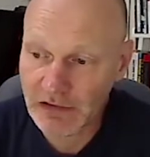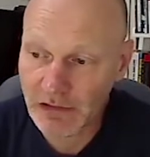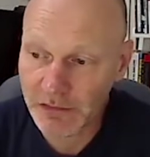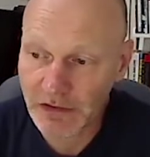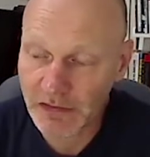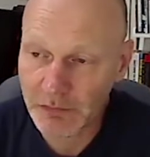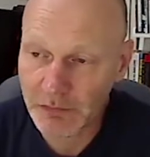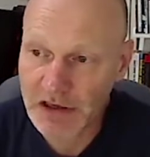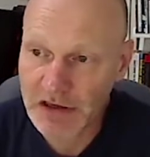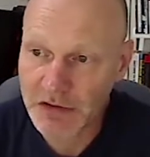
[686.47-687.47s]
And I think some
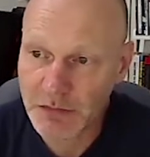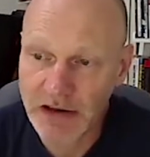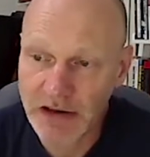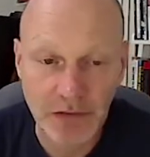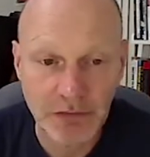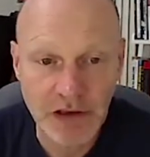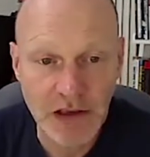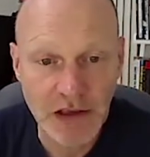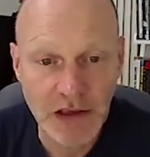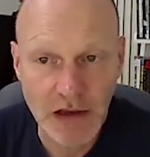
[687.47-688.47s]
really good ways of
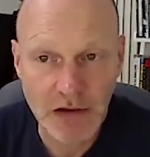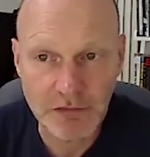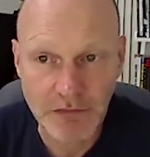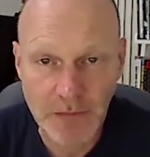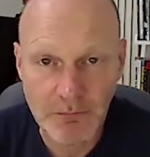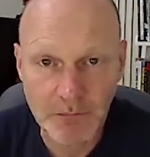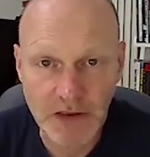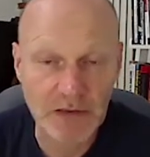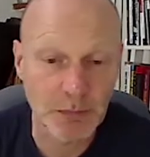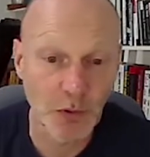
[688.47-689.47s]

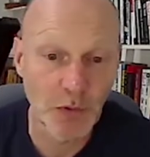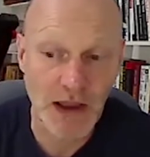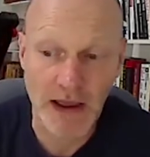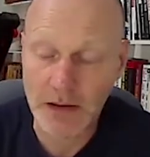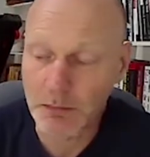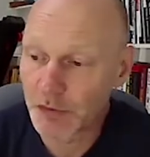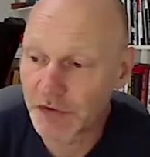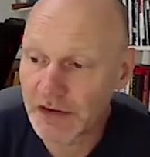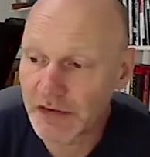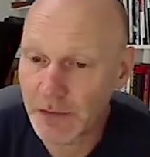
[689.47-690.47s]
exploring that in more
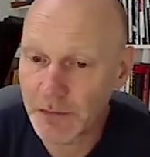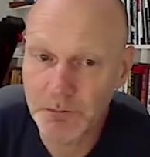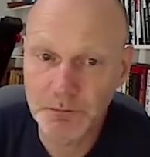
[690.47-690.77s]
detail.